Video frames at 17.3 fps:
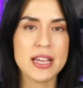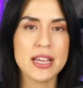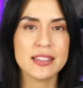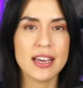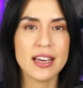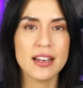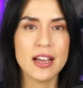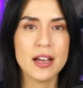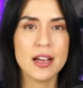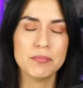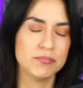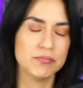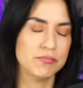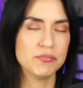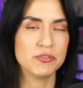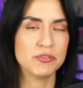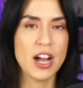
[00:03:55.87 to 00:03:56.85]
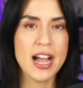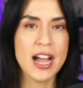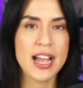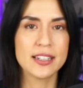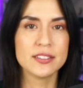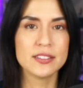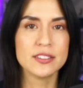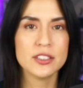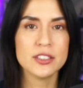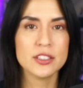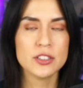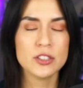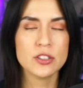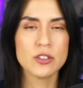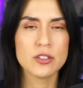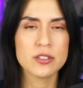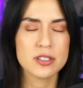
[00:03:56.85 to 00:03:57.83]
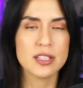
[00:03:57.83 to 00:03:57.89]
that up? Fine.
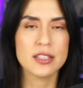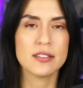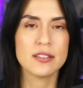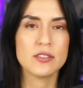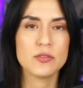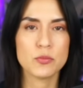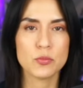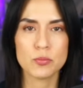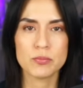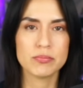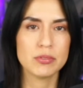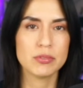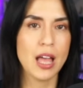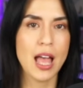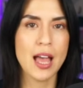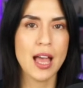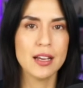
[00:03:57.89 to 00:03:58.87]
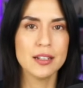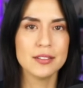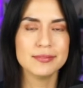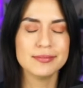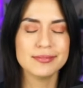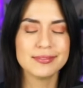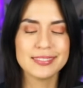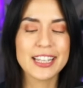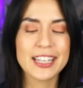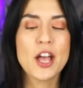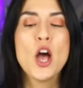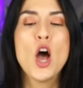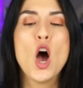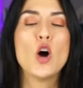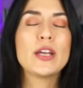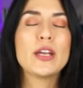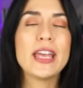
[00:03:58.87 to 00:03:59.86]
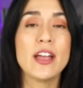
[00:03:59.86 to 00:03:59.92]
Was it? Blah. Like,
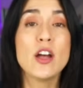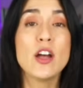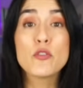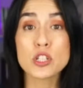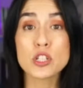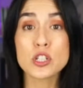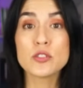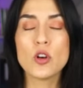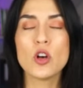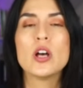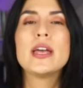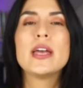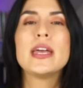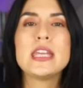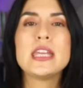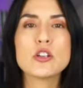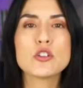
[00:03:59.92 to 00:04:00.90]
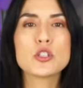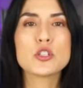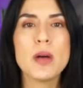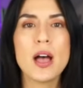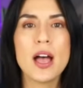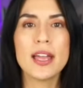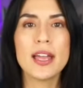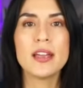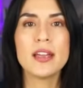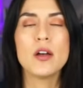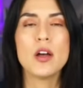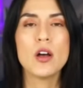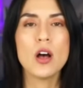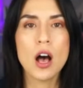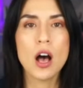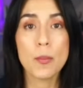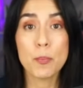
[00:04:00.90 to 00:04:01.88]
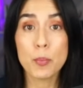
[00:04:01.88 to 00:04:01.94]
okay, first of all, here's my
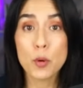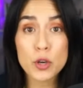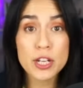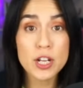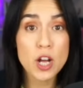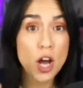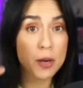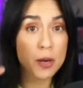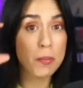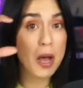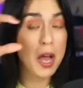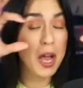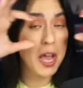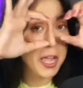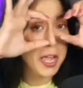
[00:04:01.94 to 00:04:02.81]
uh, putting on my